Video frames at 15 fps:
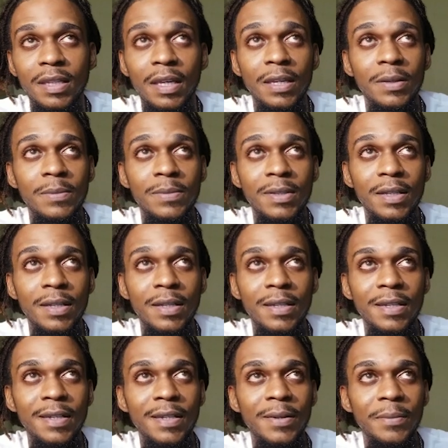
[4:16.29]
this game
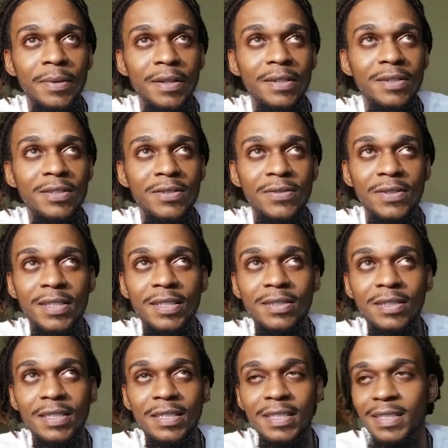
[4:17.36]
but it looks
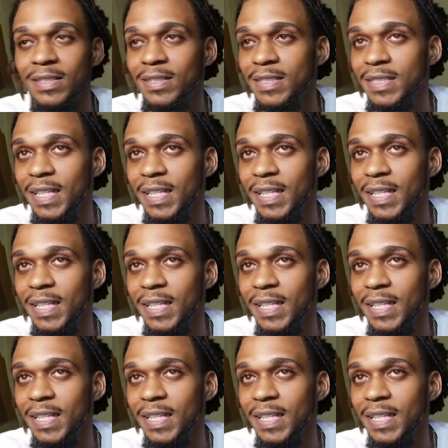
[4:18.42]
it look it